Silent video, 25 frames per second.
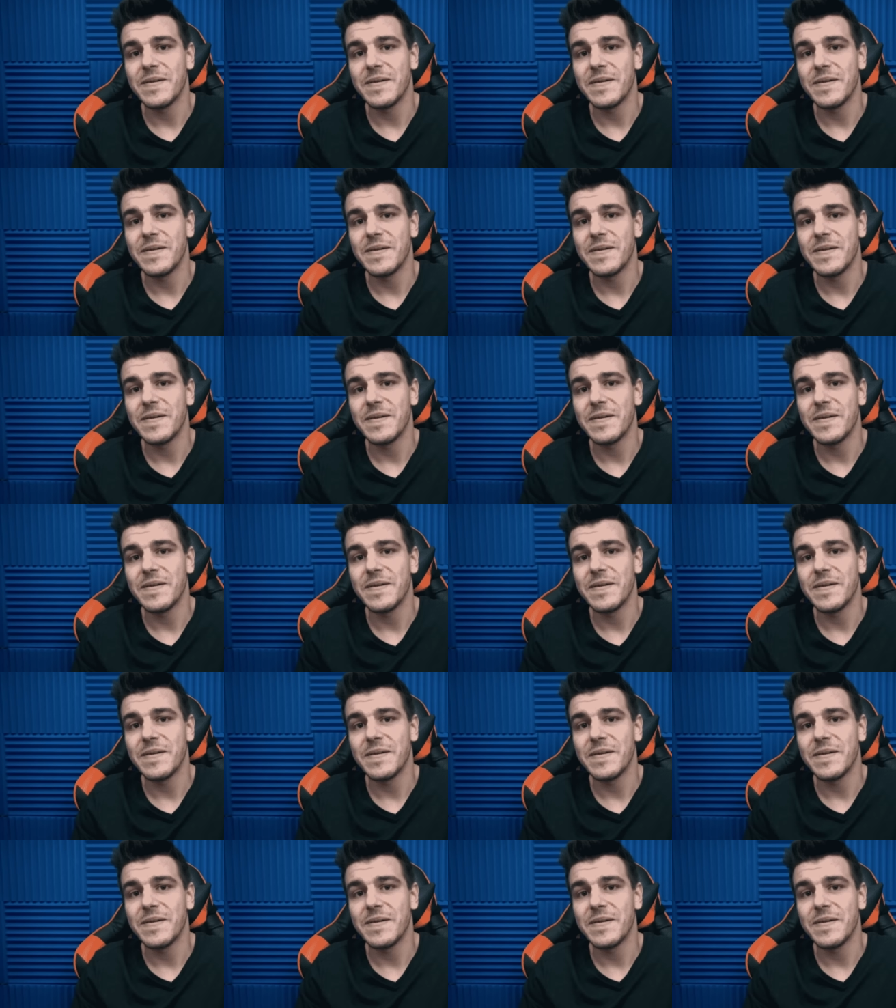even though
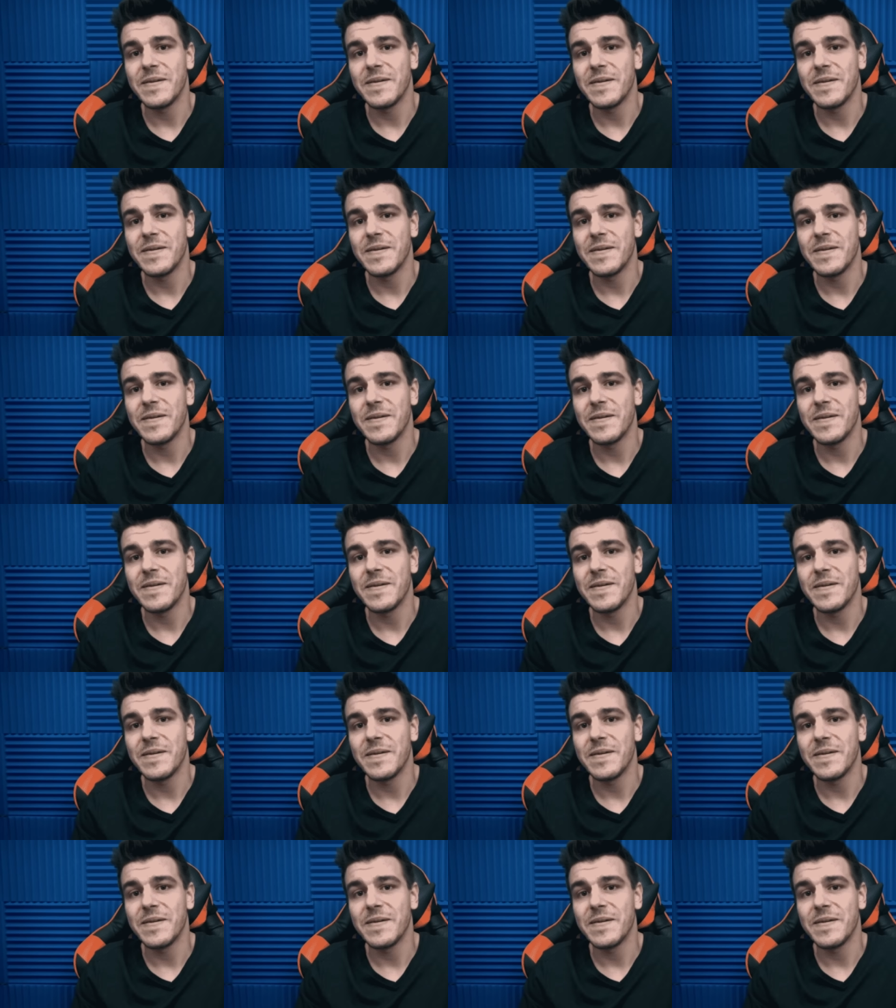I just listened to H
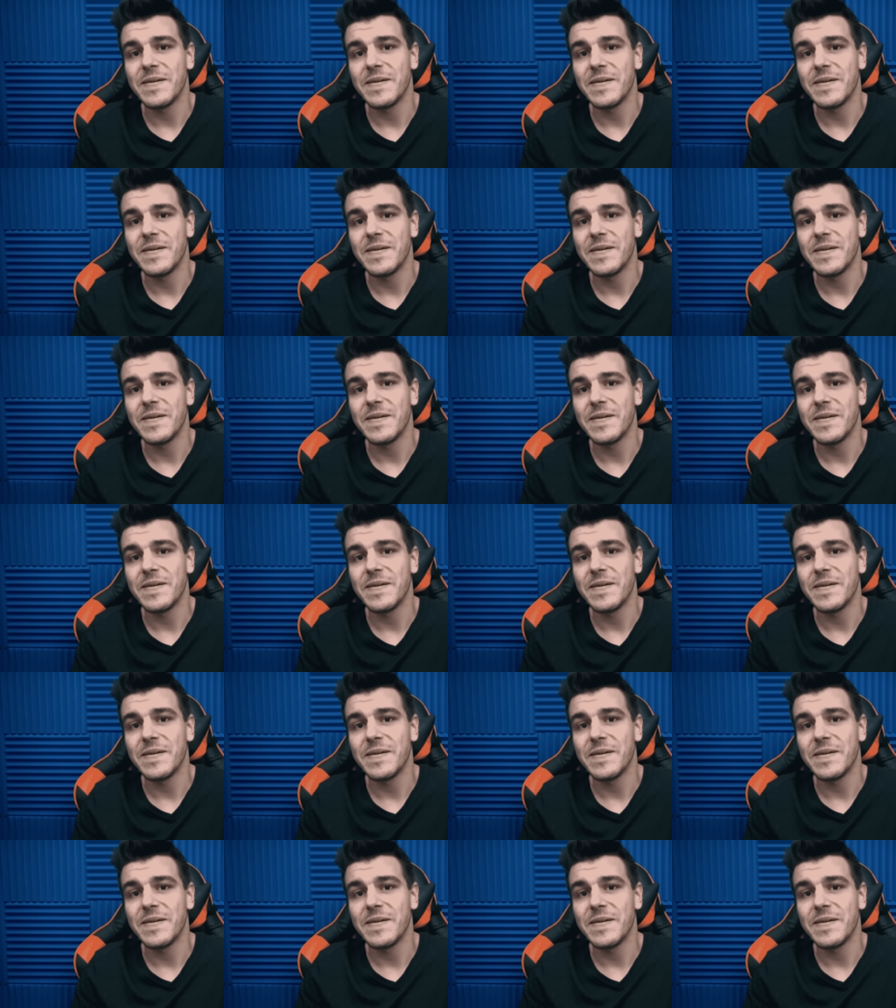Bomber Guy talk